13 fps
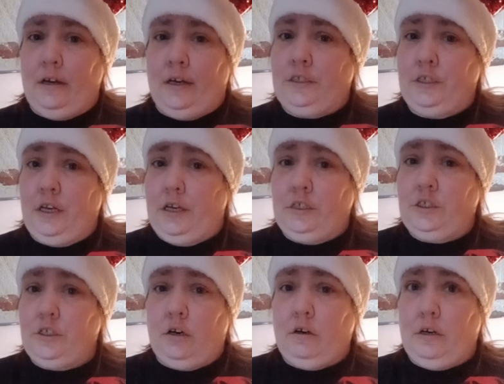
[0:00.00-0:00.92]

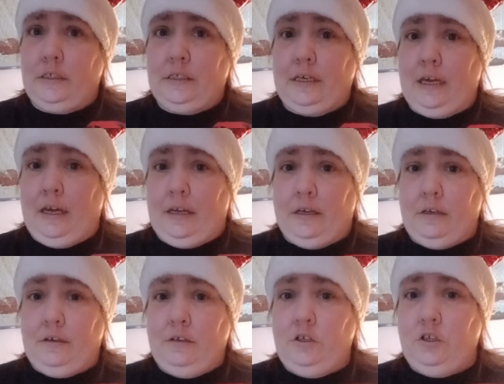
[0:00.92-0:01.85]
educate y'all as I
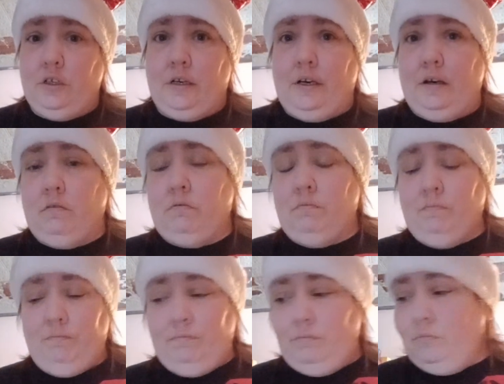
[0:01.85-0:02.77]
can, you know,
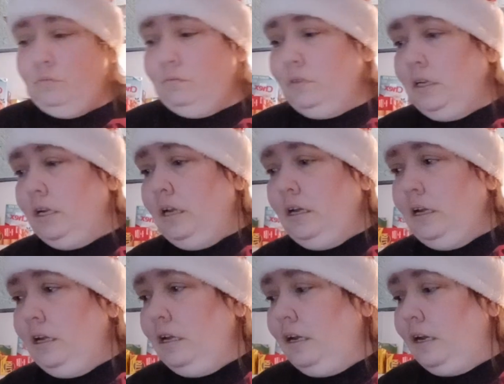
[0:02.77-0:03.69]

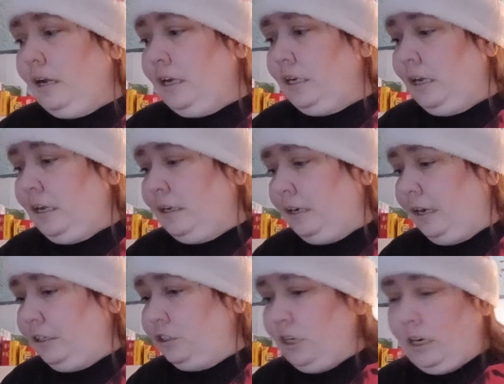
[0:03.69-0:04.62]
and
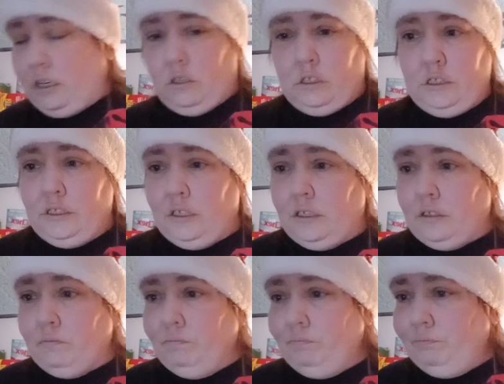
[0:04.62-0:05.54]
I try not
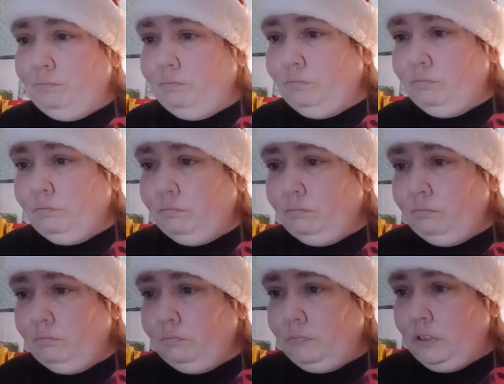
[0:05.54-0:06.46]
to,
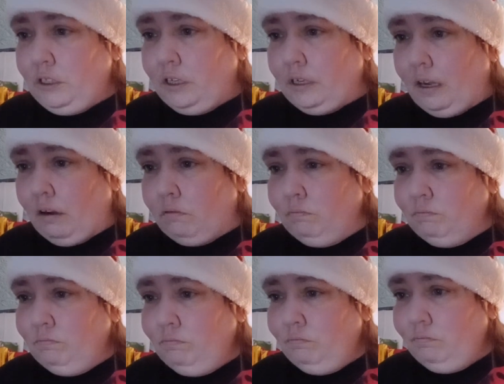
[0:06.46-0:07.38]
you know,
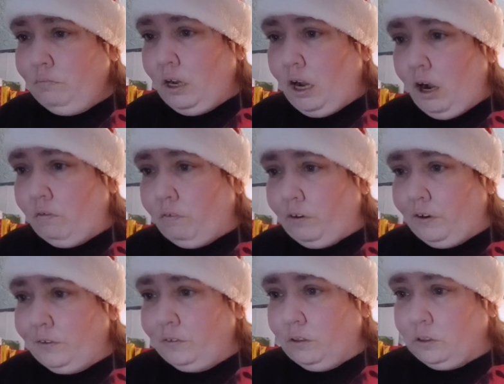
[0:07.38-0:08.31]

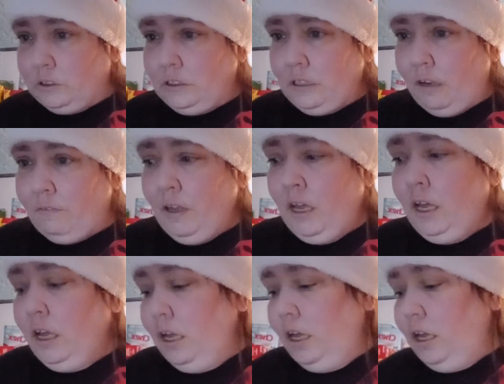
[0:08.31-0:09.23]
overdo on stuff.
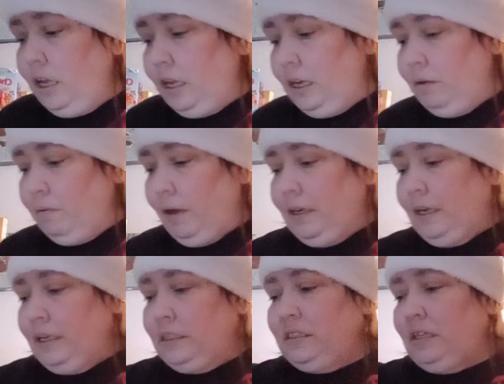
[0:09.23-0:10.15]
Anyway,
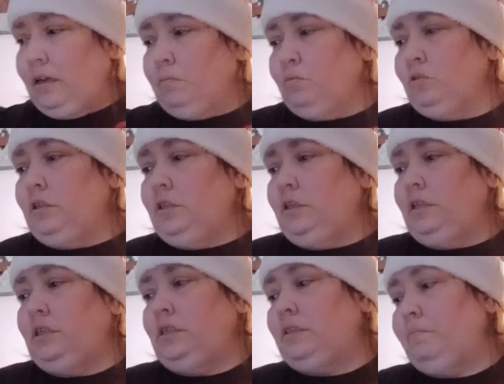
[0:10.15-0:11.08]
next thing I'm going to
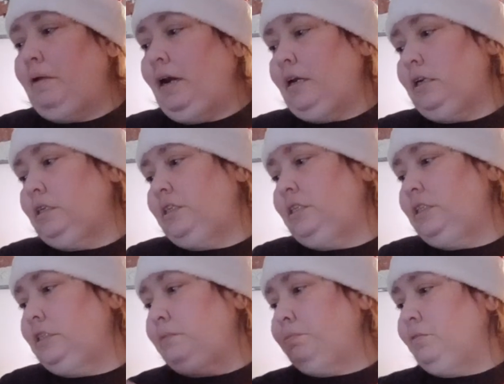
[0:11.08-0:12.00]
need is about 1.5
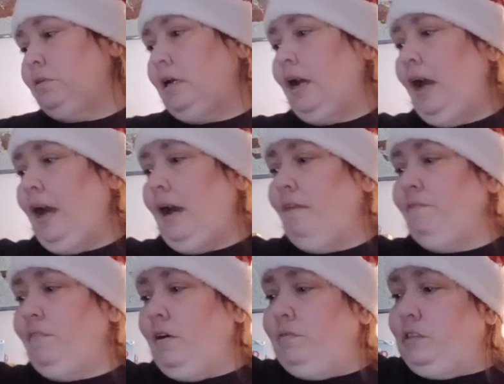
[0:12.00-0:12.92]

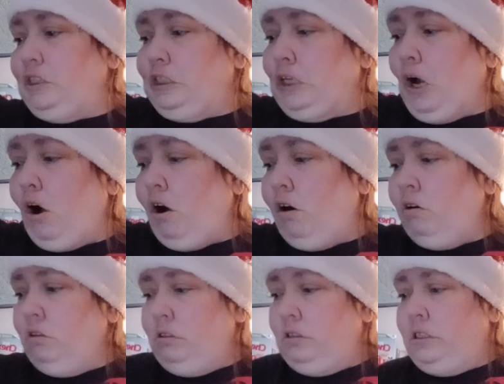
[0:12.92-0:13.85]
teaspoons of
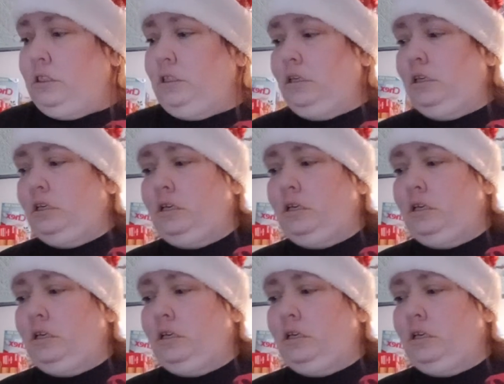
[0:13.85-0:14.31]
salt.